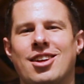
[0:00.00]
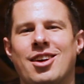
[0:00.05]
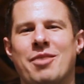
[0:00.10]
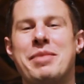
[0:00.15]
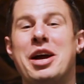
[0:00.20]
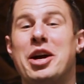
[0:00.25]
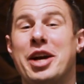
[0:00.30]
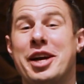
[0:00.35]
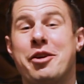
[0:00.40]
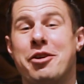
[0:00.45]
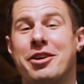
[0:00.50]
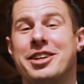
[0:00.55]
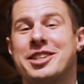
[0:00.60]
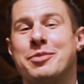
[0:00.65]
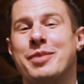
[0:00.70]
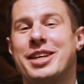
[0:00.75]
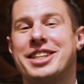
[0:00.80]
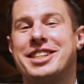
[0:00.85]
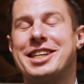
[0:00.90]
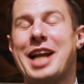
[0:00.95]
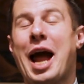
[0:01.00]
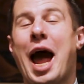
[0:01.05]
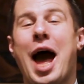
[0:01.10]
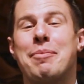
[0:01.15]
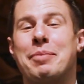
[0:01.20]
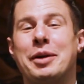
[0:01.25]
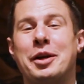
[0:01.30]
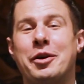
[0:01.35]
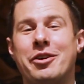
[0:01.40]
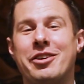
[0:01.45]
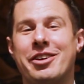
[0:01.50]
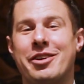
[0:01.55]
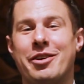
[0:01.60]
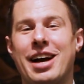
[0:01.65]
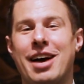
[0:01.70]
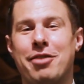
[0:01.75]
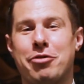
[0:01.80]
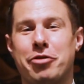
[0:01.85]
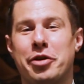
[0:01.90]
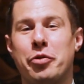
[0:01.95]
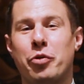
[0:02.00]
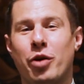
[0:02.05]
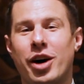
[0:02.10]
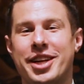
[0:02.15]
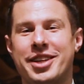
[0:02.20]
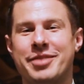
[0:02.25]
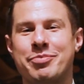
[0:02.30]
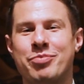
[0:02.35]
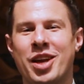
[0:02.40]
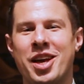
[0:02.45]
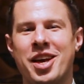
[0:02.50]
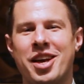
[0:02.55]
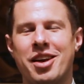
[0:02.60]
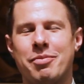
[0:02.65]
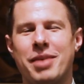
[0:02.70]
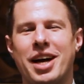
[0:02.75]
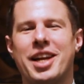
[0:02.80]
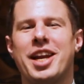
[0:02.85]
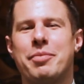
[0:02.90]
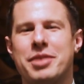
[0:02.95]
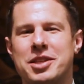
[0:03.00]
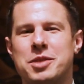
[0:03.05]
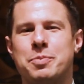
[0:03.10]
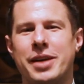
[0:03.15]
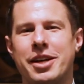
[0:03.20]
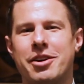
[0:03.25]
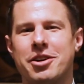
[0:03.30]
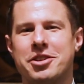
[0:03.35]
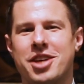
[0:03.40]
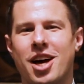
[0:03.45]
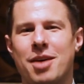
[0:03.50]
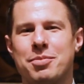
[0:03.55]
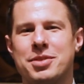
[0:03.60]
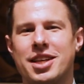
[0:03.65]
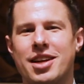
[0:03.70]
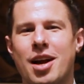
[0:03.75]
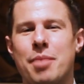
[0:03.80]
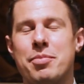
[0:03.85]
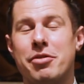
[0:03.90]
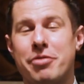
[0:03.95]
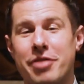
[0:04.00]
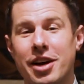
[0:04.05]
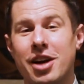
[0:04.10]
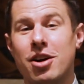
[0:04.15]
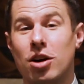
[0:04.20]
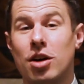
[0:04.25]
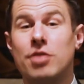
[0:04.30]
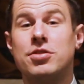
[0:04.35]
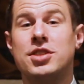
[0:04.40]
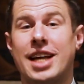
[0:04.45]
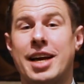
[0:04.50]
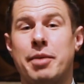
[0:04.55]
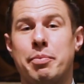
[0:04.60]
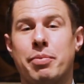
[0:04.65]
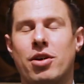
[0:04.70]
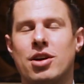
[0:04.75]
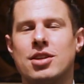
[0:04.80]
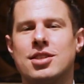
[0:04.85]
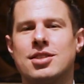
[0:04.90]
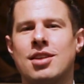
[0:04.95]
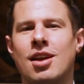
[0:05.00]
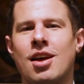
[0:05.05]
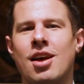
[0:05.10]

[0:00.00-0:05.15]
Merry Christmas and Happy New Year, everyone. My name is Peter Thompson. I'm the vicar of St. Bart's,